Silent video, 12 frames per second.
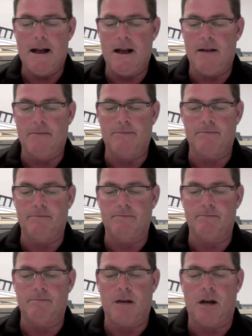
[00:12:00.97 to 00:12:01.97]

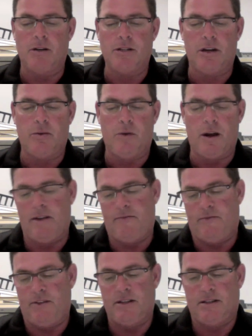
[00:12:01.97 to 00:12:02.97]
I'll tell you what,
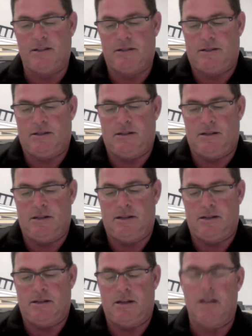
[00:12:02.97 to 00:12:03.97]
if this
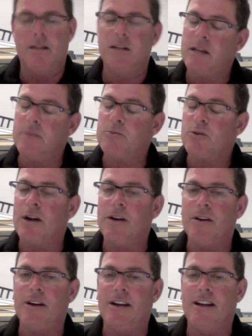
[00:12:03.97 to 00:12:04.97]
hip
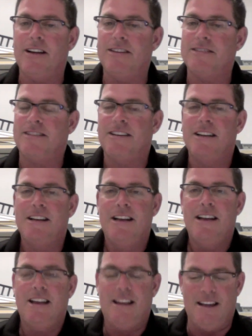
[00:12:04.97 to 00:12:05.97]
trainer is
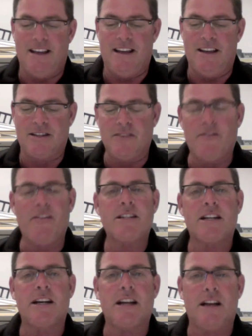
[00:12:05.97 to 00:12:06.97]
good,
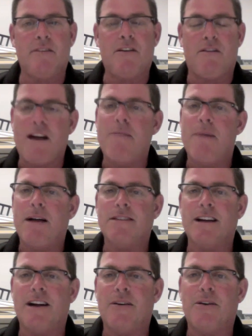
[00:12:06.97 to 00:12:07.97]
if it's going to give you 5
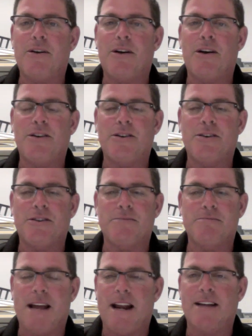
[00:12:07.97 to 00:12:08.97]
miles an hour on
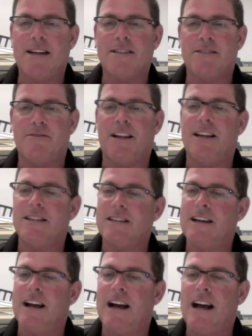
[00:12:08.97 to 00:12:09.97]
your bat exit
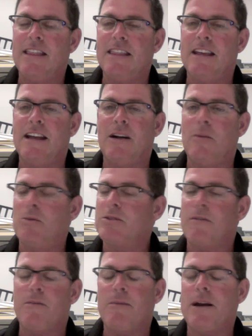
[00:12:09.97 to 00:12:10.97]
velocity, I think
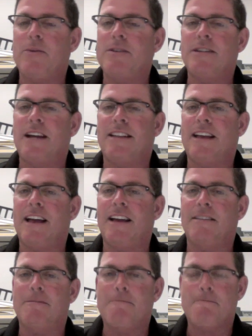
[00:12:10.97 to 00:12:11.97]
almost everybody would take that.